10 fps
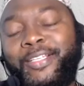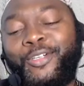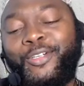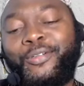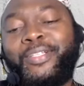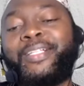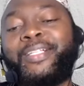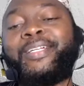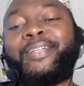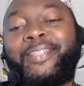you know,
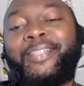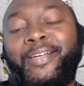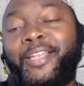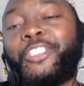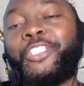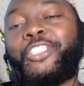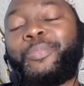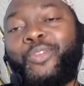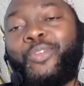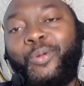their
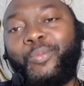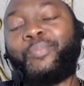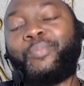relationship, you know,